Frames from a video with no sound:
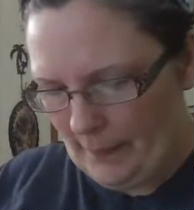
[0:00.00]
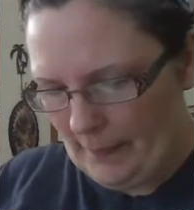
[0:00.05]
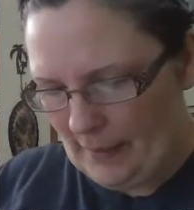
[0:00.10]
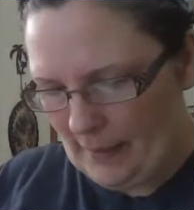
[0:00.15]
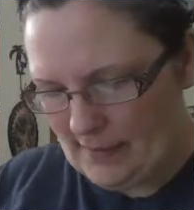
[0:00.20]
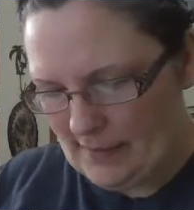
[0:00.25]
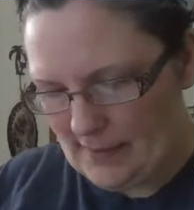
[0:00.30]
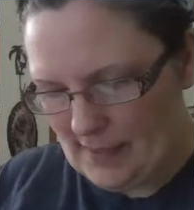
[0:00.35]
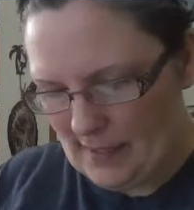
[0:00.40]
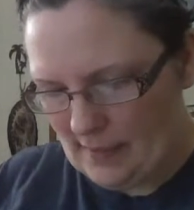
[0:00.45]

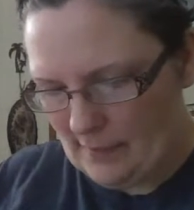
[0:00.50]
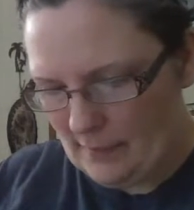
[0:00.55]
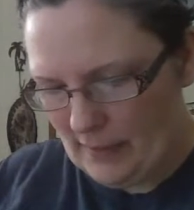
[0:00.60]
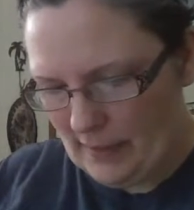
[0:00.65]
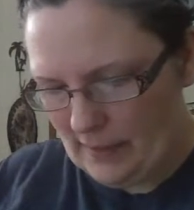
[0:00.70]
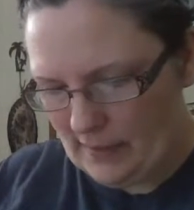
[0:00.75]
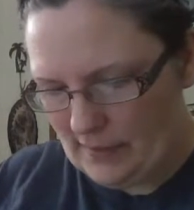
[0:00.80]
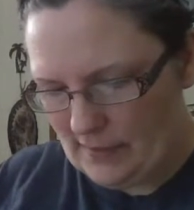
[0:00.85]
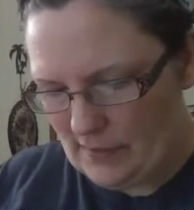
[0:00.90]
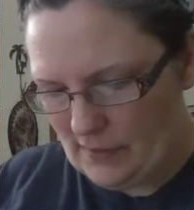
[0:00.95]
because that
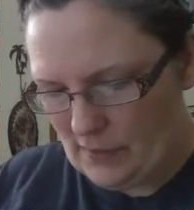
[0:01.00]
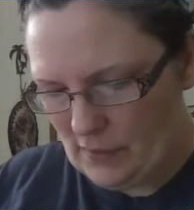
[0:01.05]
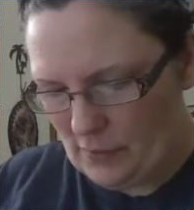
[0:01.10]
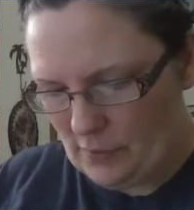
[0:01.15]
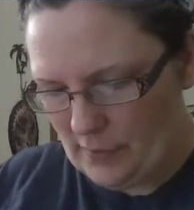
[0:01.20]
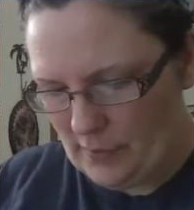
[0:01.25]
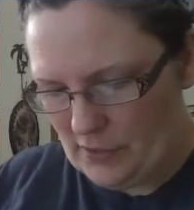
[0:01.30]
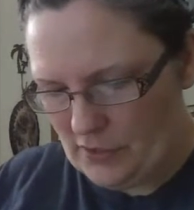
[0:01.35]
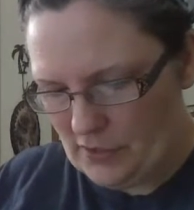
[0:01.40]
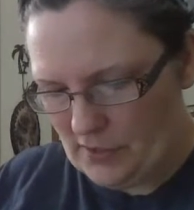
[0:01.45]
makes so
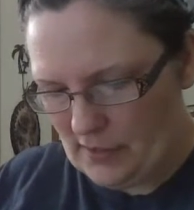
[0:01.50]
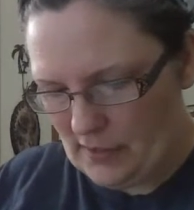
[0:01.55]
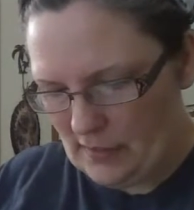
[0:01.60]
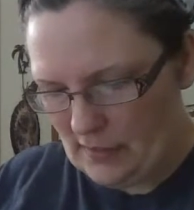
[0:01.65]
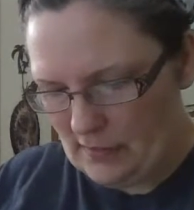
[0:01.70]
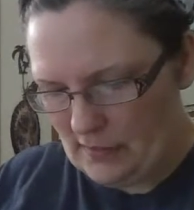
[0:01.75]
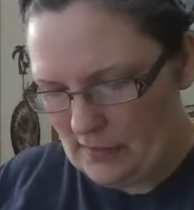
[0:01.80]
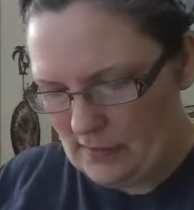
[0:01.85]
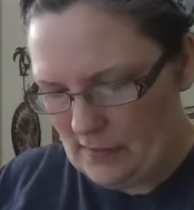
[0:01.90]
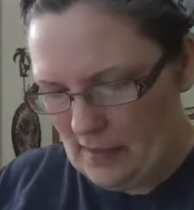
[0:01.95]
much
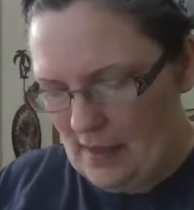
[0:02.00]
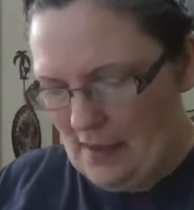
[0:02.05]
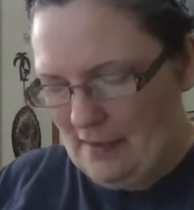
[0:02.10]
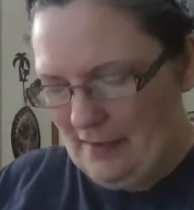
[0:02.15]
sense.